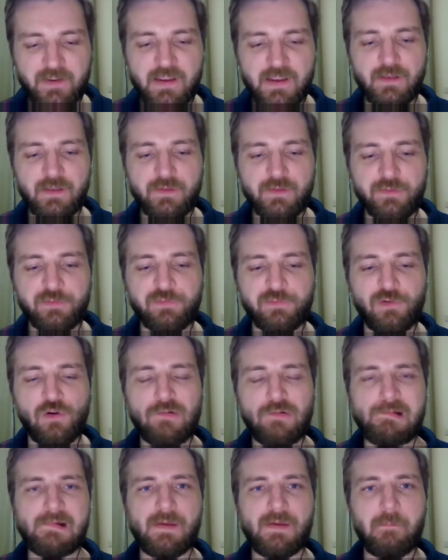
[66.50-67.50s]
is
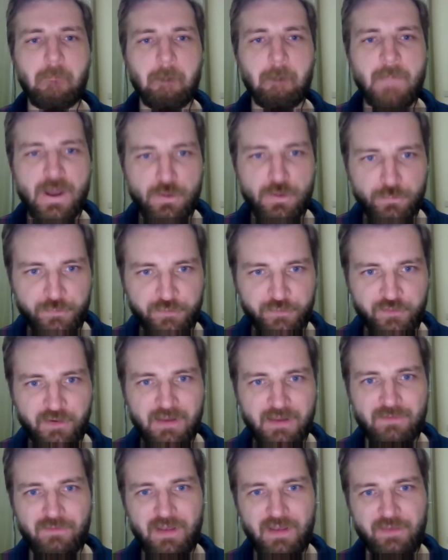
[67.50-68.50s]
for most
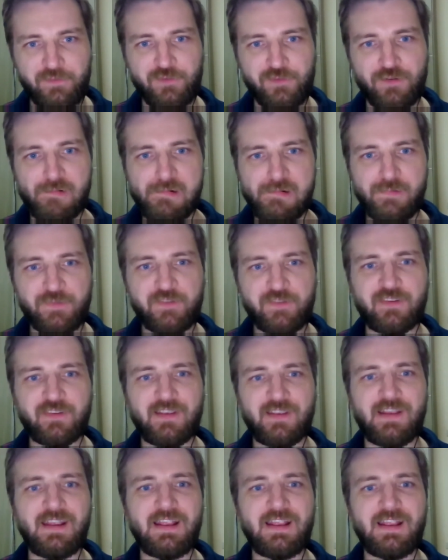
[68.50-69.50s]
investors,
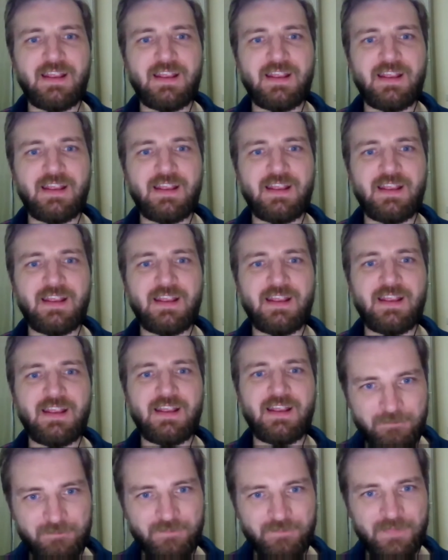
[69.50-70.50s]
no.
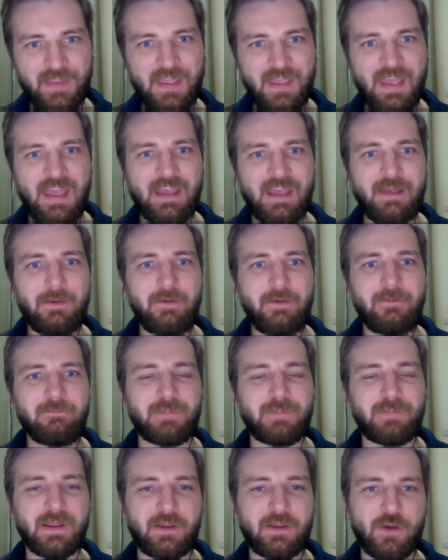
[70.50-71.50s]

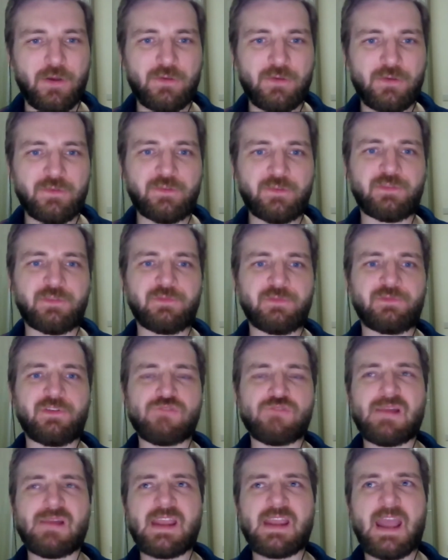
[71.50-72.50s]
Because the
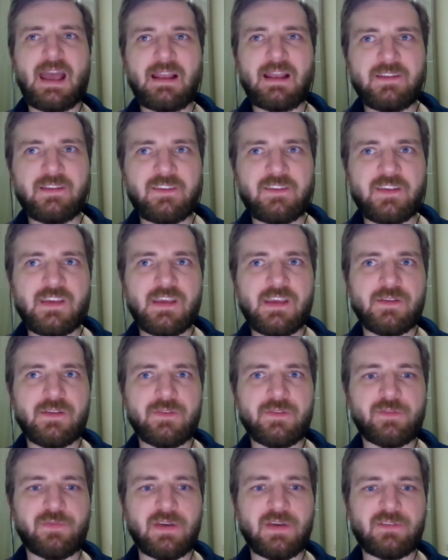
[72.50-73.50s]
reality
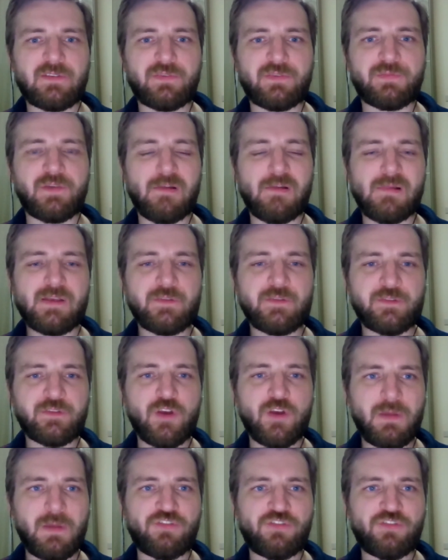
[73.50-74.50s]
is that there is
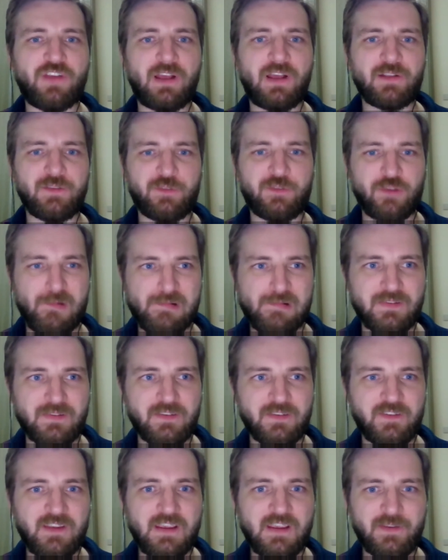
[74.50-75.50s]
so much
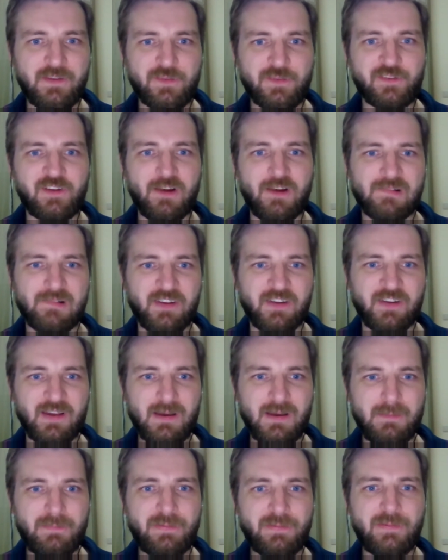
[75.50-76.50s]
uncertainty in a
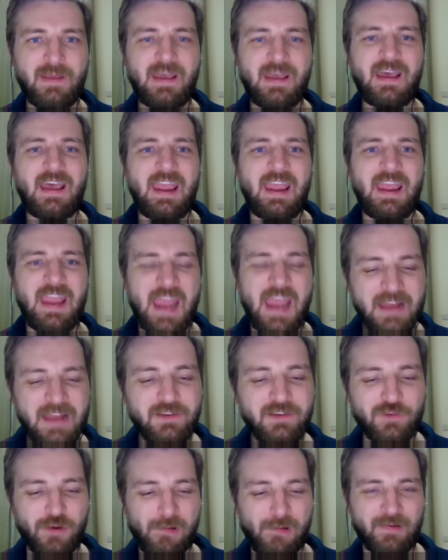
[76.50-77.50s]
startup,
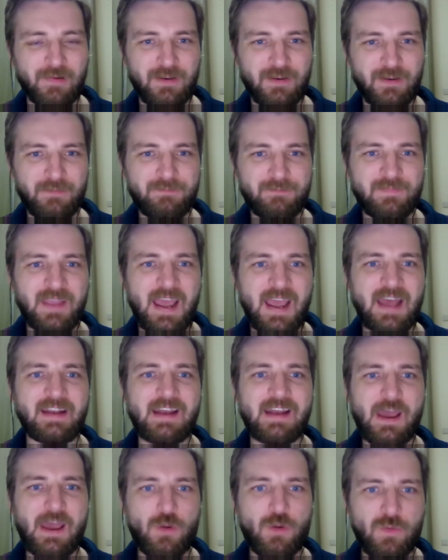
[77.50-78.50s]
internal, and
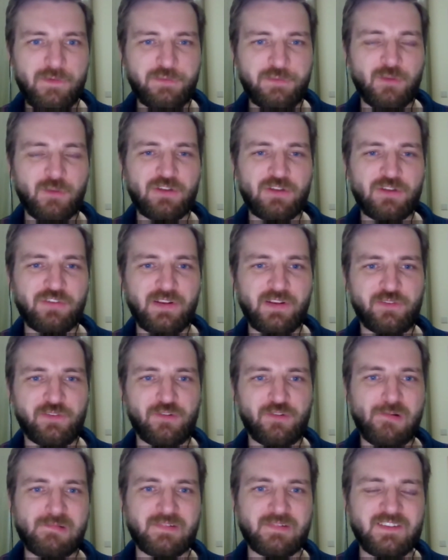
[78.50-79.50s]
now with so much
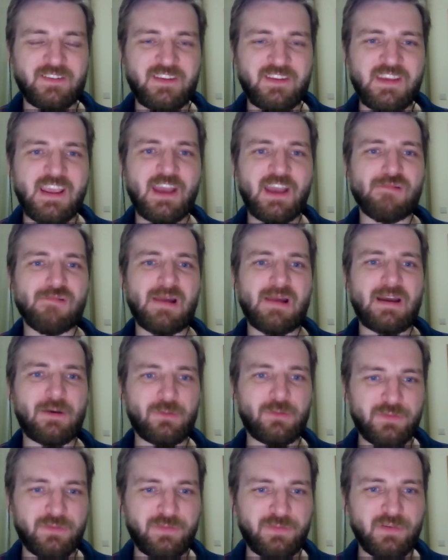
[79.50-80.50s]
uncertainty
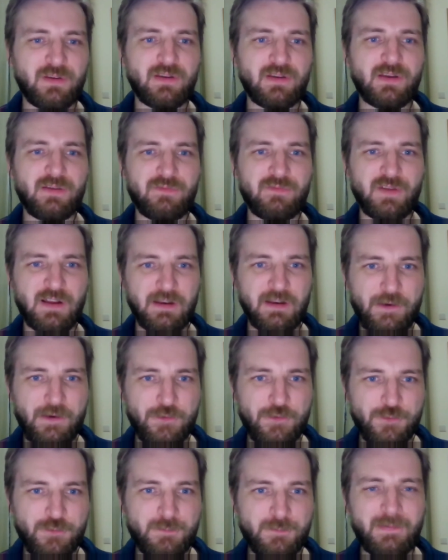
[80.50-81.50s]
around the
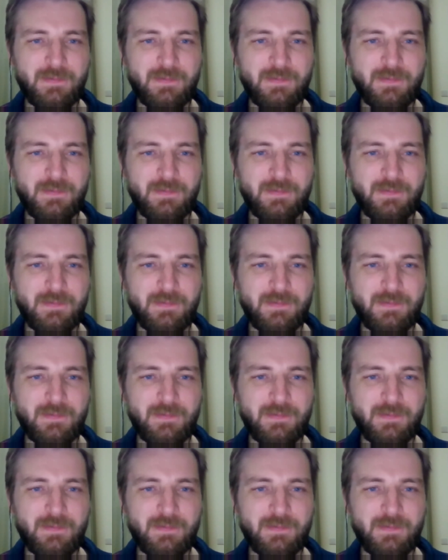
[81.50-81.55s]
globe,